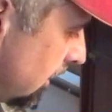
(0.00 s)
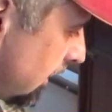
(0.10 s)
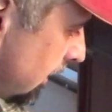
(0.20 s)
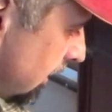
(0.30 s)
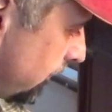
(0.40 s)

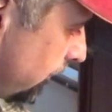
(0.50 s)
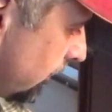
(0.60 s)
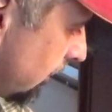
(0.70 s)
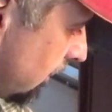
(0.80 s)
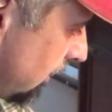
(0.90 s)
Um,
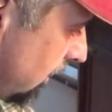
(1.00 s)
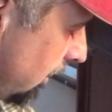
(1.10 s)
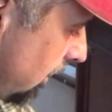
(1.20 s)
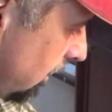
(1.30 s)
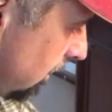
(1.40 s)

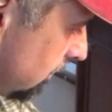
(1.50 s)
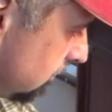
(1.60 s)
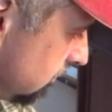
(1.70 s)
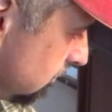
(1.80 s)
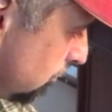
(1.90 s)
the
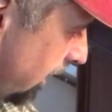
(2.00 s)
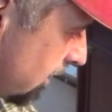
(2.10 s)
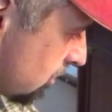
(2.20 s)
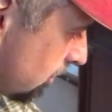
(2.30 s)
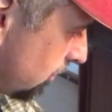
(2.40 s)

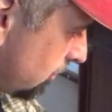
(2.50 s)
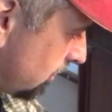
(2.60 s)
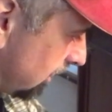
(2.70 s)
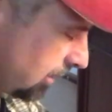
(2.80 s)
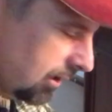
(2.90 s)
brass screws
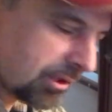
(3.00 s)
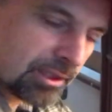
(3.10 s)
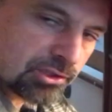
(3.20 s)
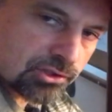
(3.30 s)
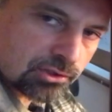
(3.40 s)
that the
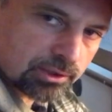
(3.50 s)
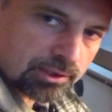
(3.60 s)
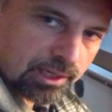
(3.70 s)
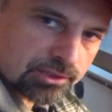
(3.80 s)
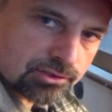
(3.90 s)
hinges are
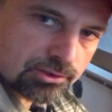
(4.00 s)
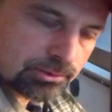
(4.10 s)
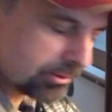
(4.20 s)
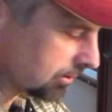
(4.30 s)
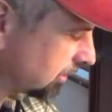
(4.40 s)
attached
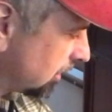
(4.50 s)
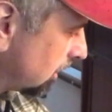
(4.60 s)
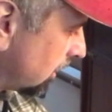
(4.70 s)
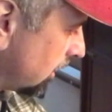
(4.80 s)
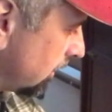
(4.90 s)
to
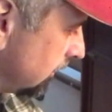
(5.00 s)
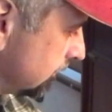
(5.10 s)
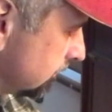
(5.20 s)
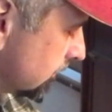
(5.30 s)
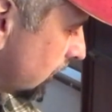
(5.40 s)
are,
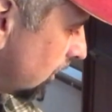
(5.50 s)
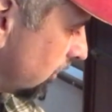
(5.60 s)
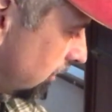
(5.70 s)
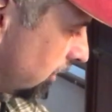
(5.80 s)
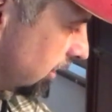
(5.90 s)

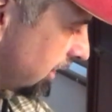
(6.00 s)
or,